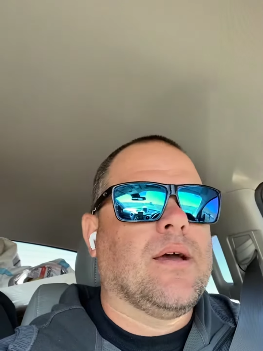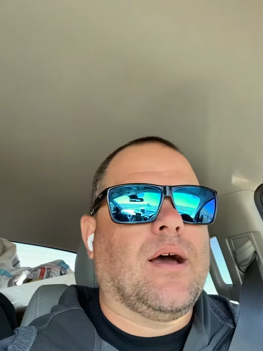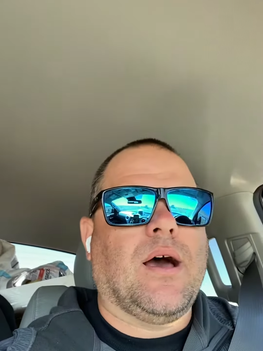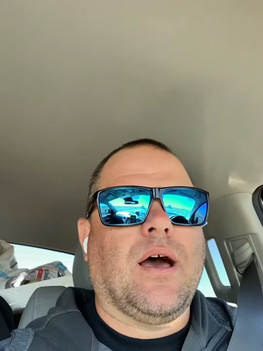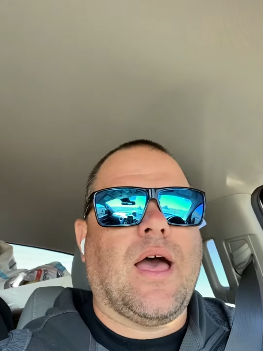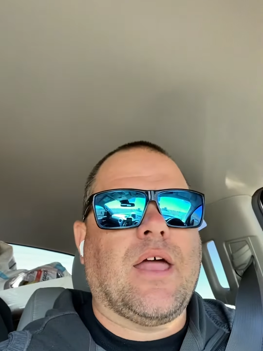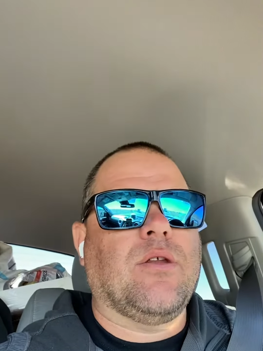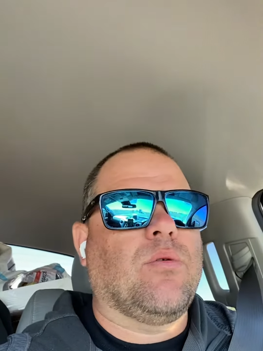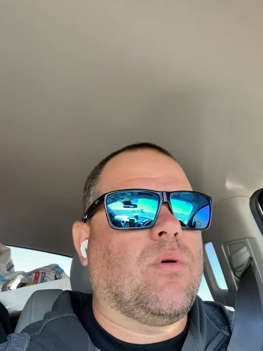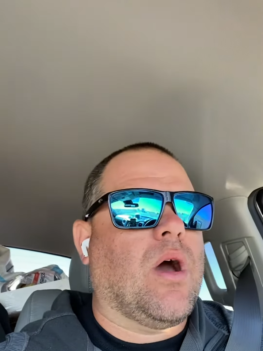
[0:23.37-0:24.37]
I uh, had
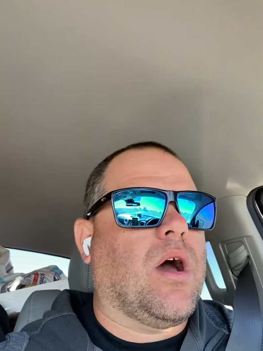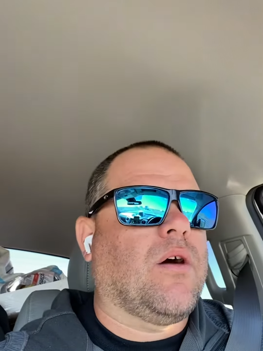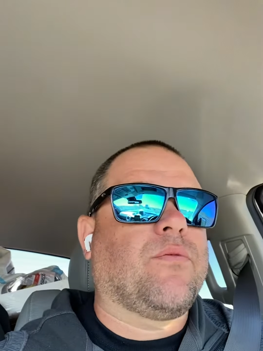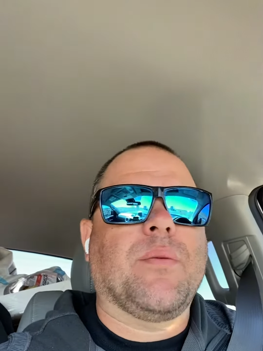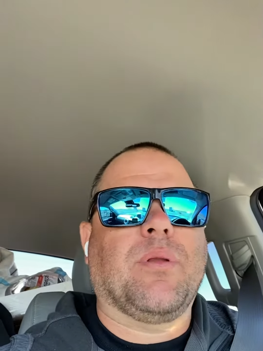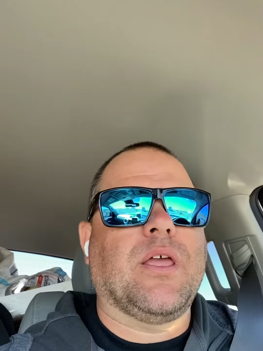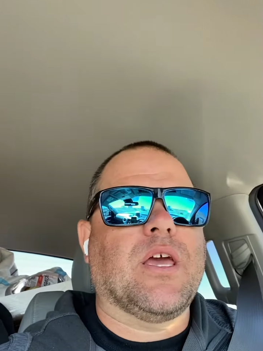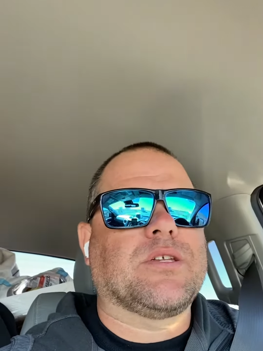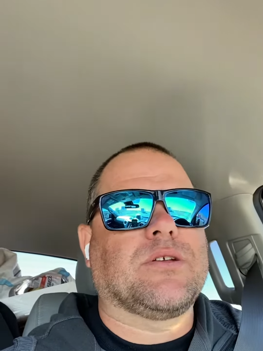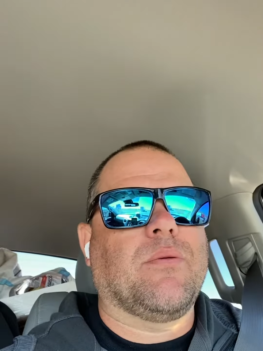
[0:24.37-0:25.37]
no uh, free play
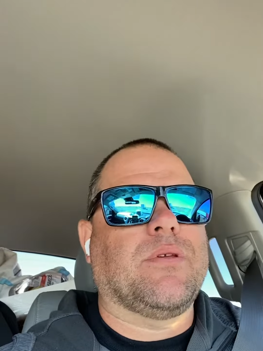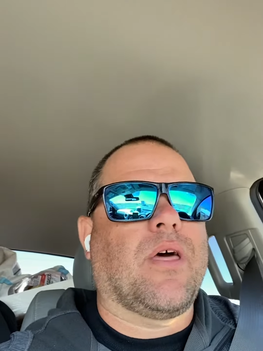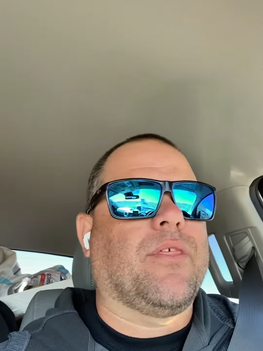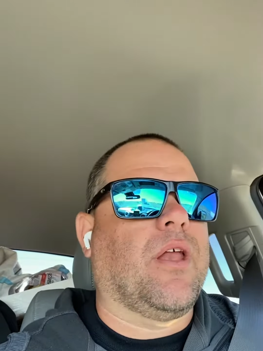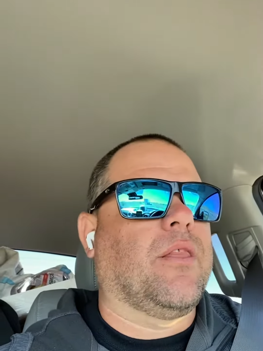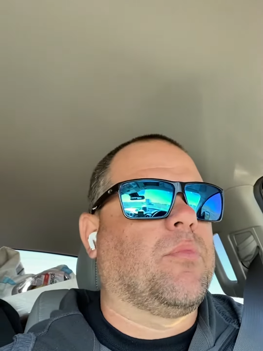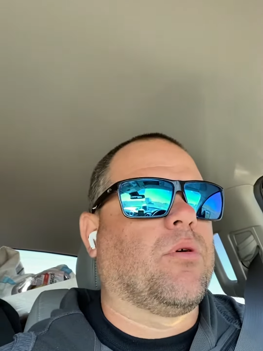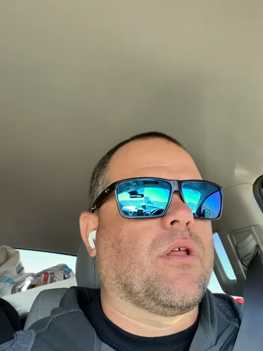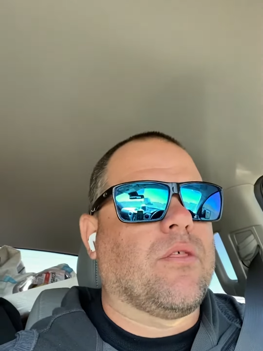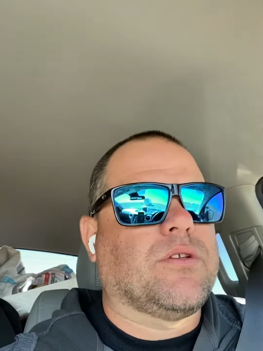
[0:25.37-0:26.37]
yesterday with nothing on the
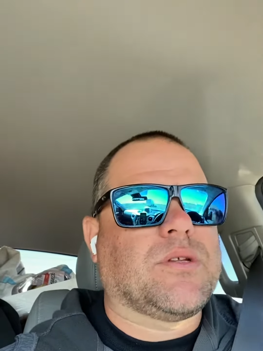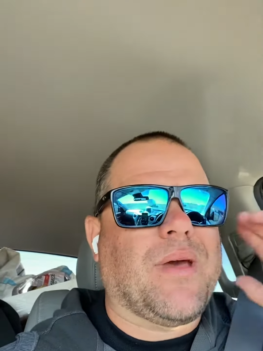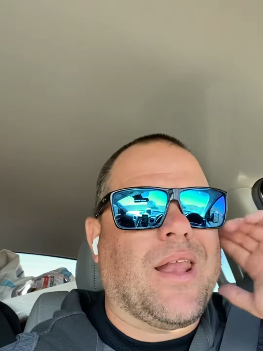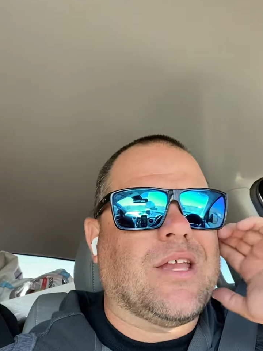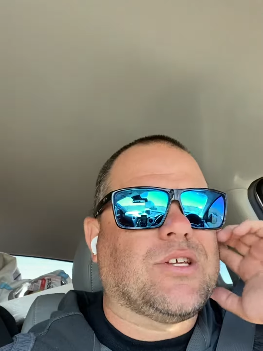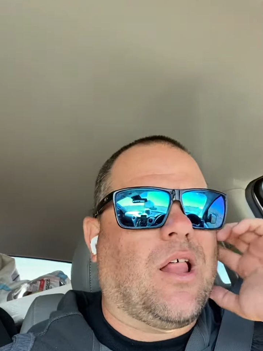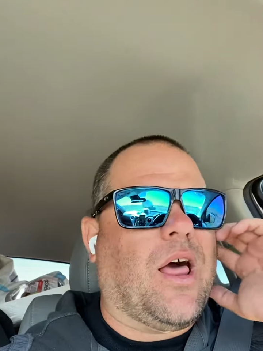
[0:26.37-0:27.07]
board other than some NHL